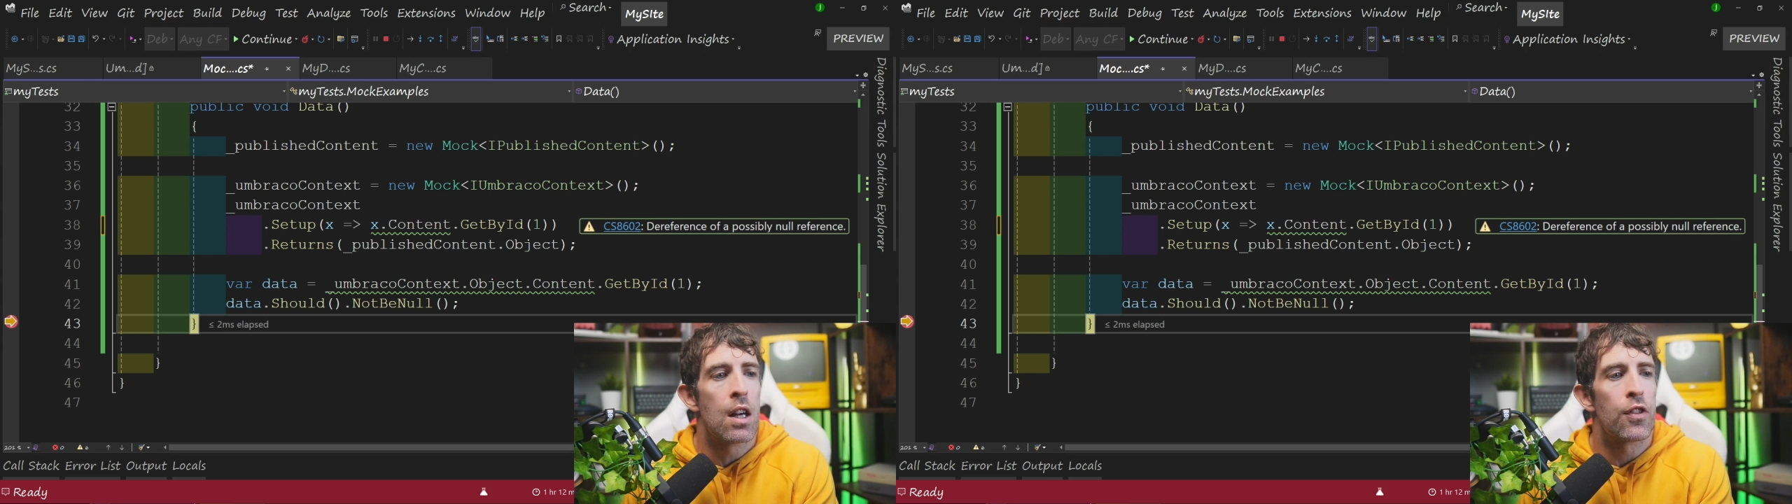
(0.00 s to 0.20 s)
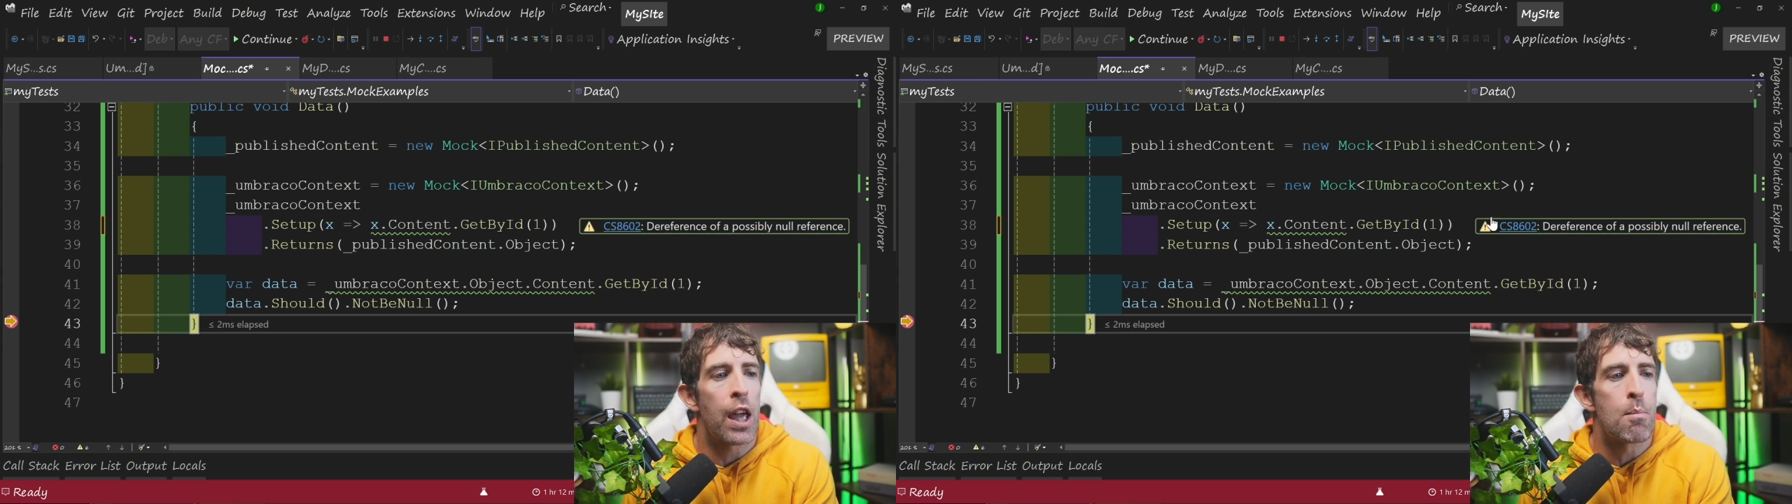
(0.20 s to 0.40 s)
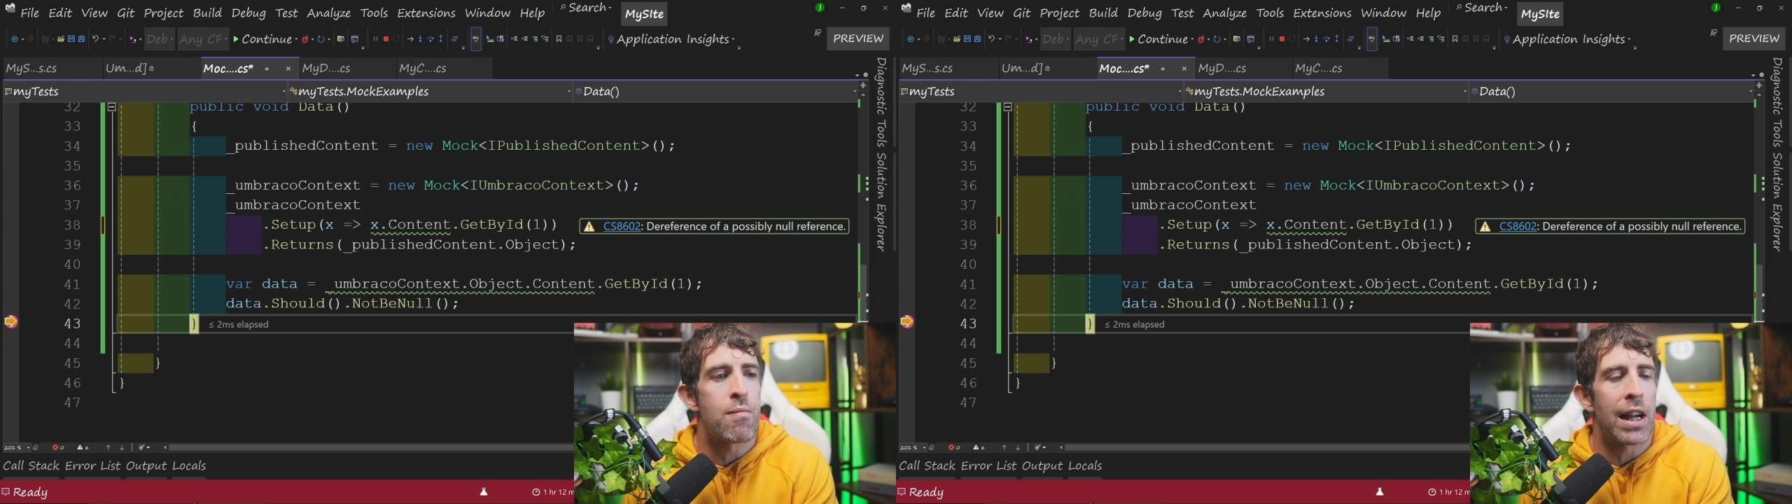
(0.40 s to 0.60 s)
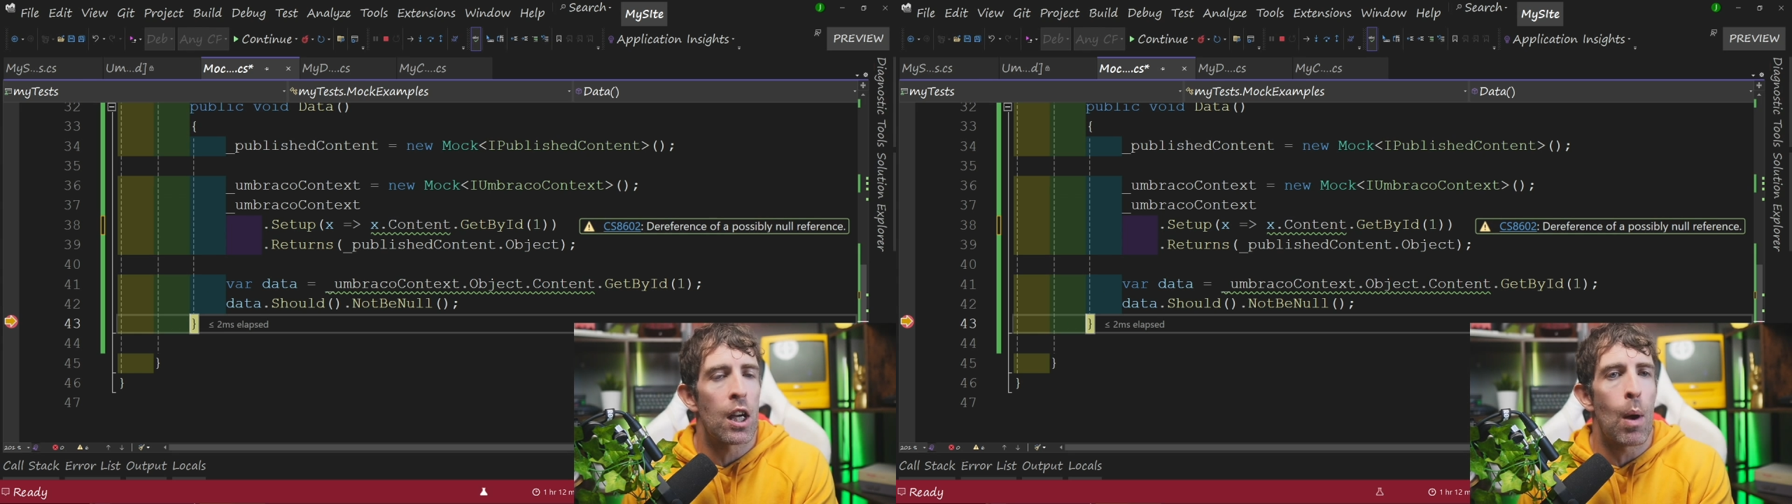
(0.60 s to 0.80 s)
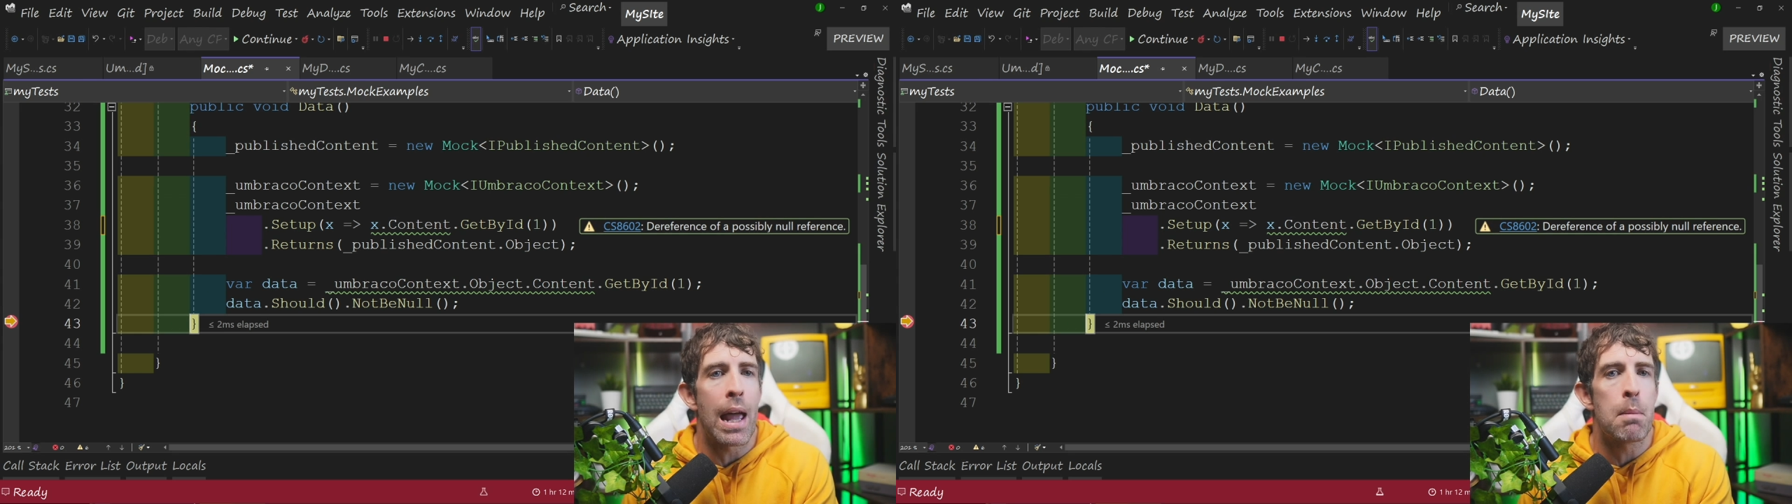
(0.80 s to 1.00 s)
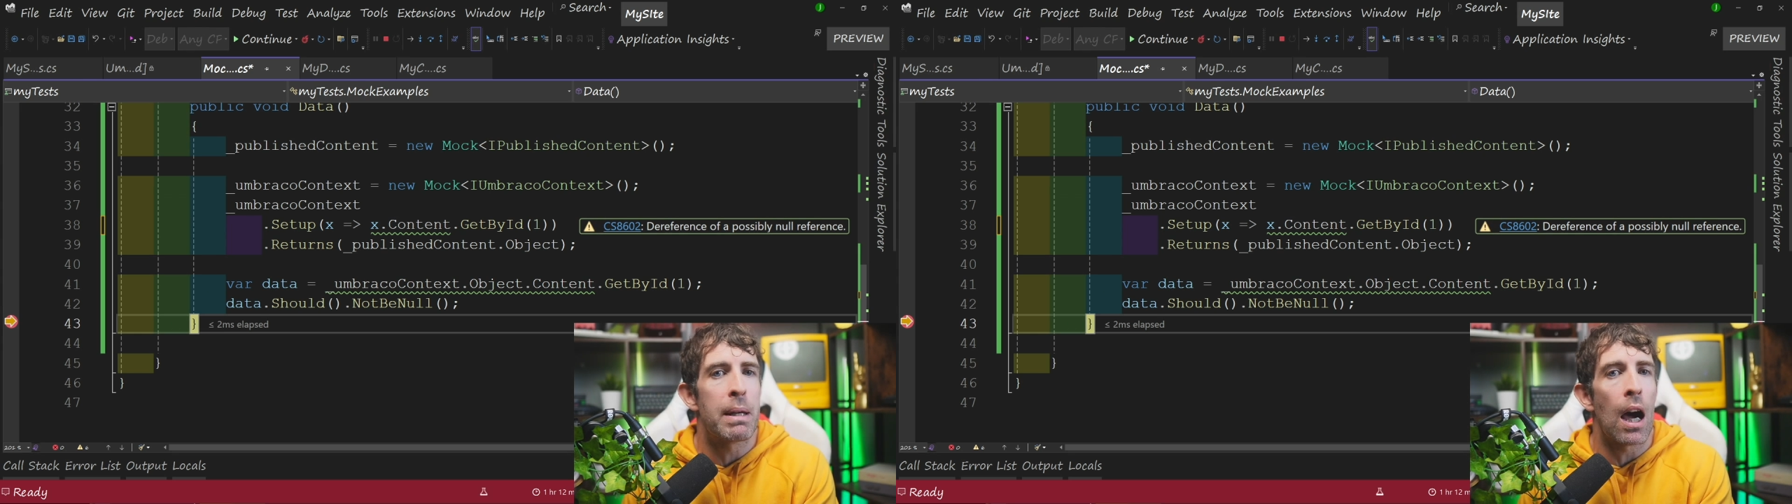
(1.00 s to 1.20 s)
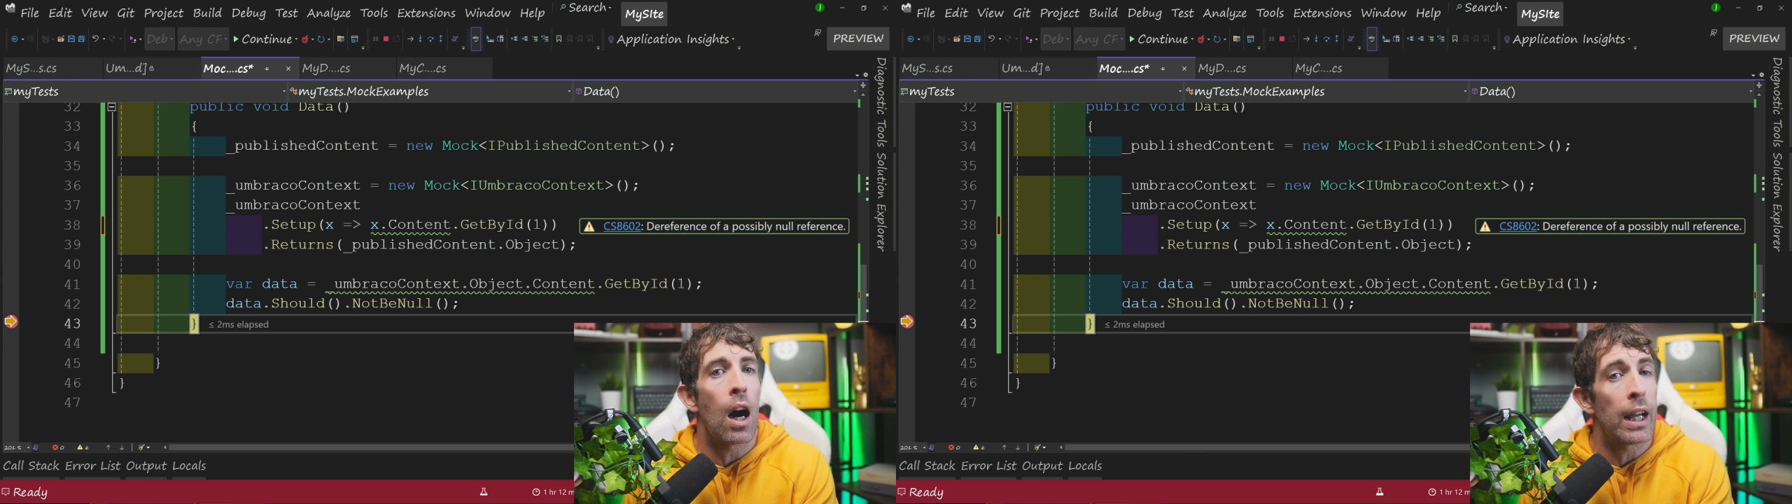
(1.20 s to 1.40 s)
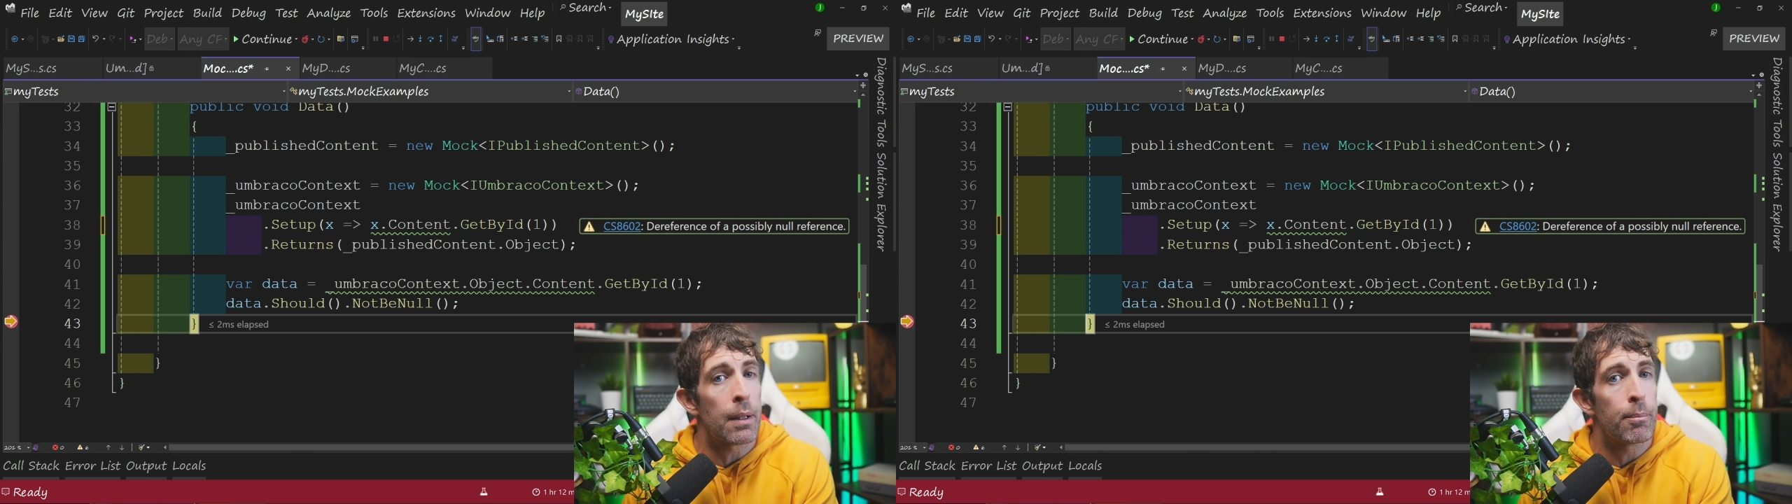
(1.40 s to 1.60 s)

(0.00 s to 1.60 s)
the Umbraco API.